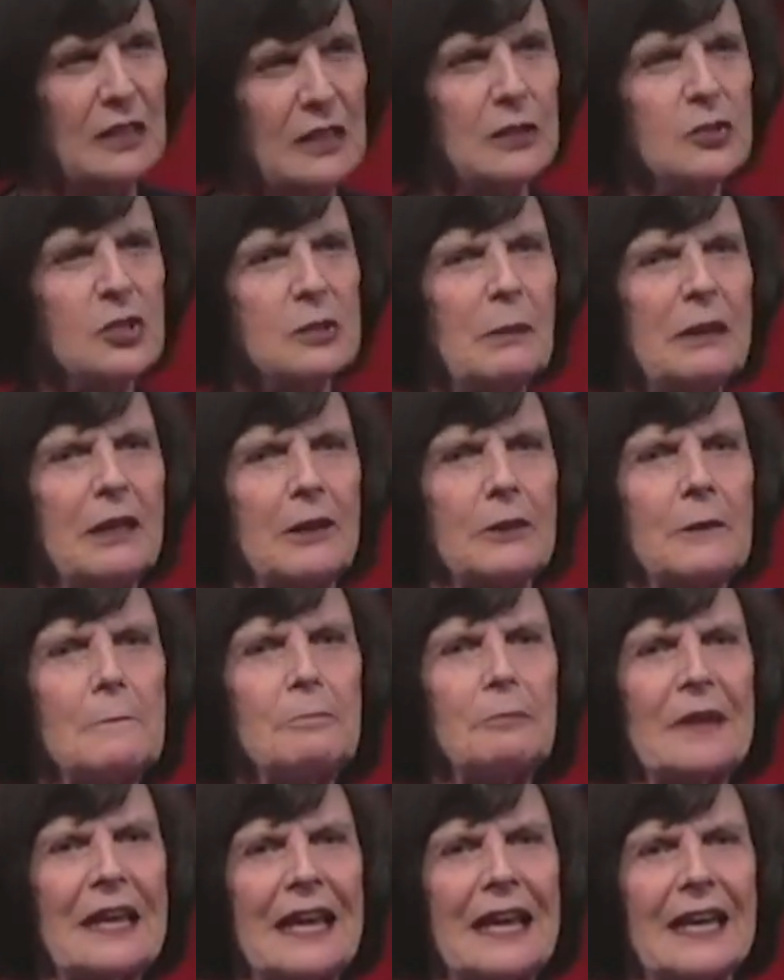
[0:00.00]
Smith.
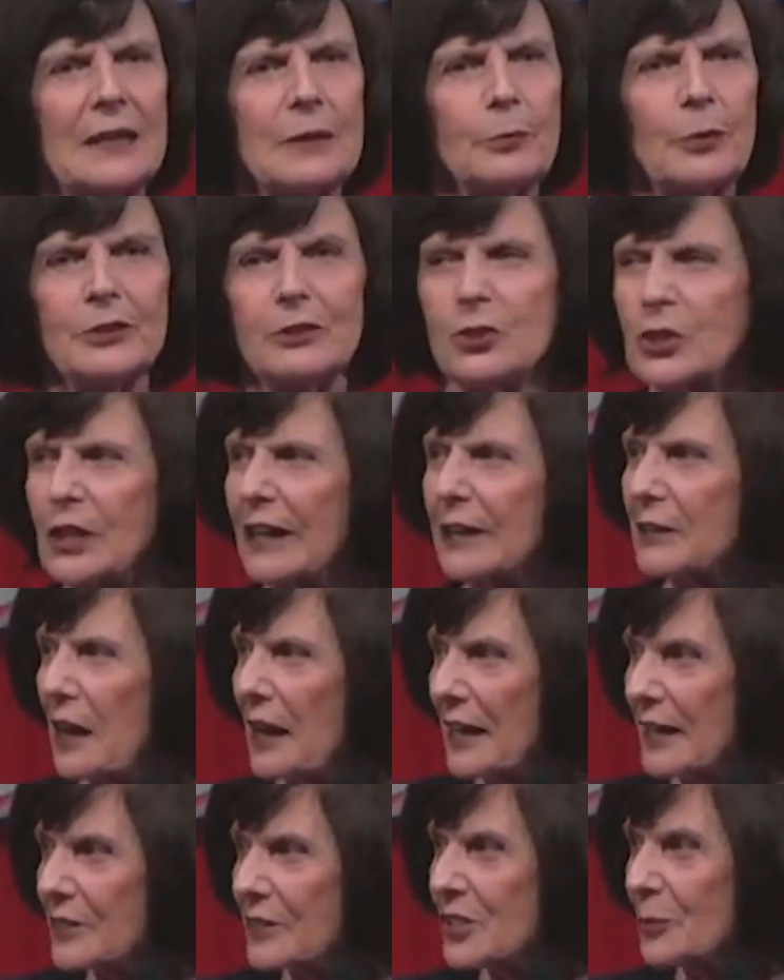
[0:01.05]
And Brother Jack
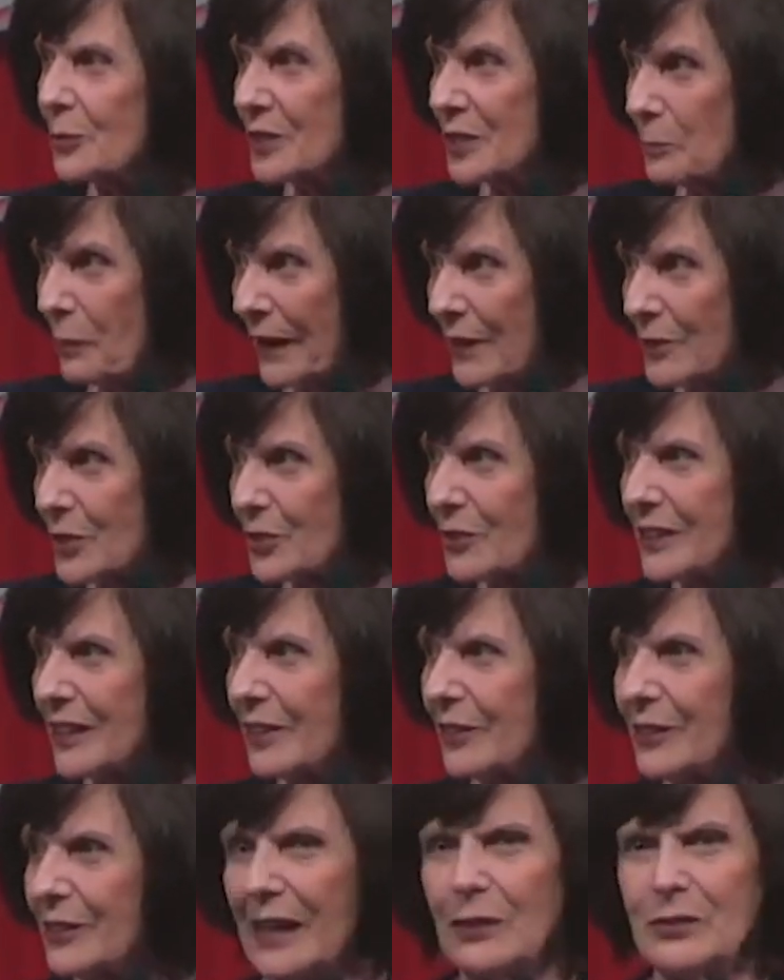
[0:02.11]
Cox was the pastor there,
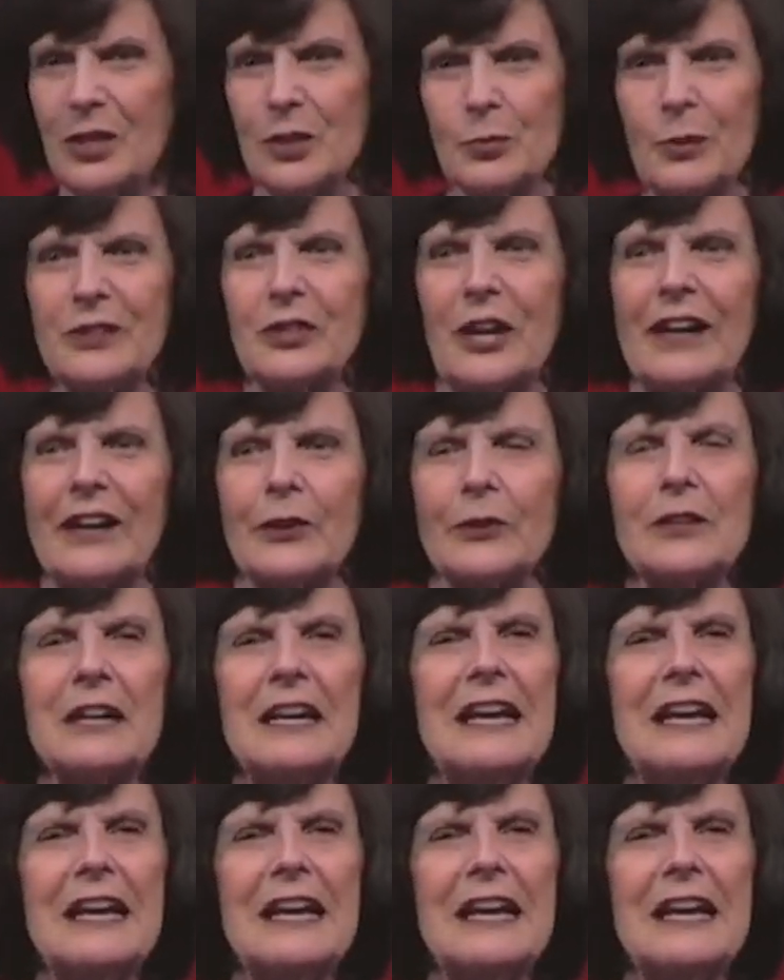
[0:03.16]
and now he's retired.